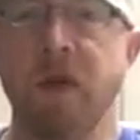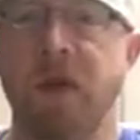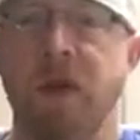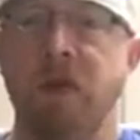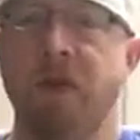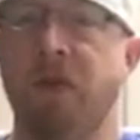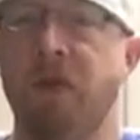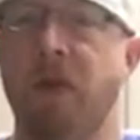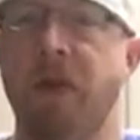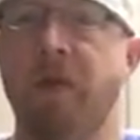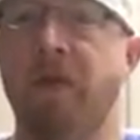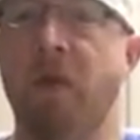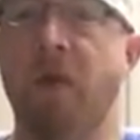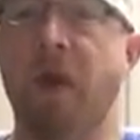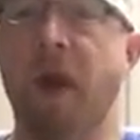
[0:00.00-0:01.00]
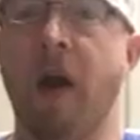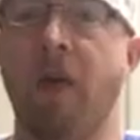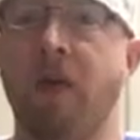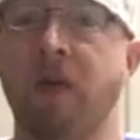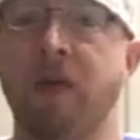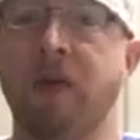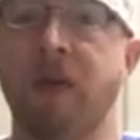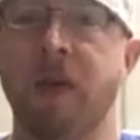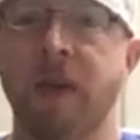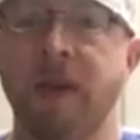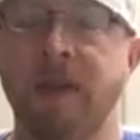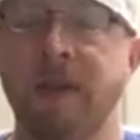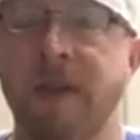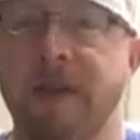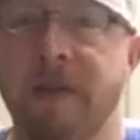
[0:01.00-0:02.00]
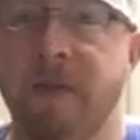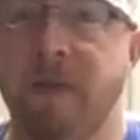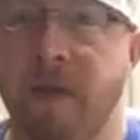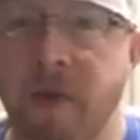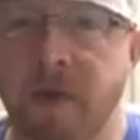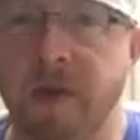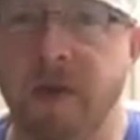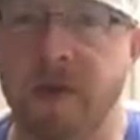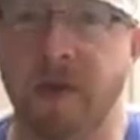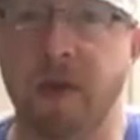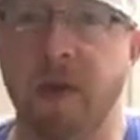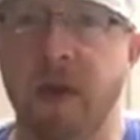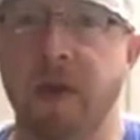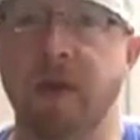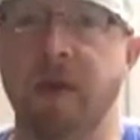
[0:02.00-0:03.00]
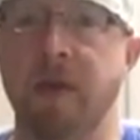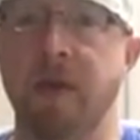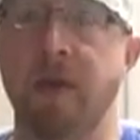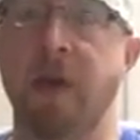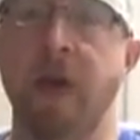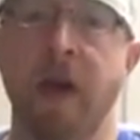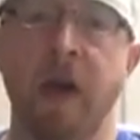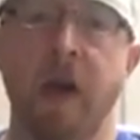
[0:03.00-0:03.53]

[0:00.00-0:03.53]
2, 3, 4 hours. It's not something you just drink like a soda.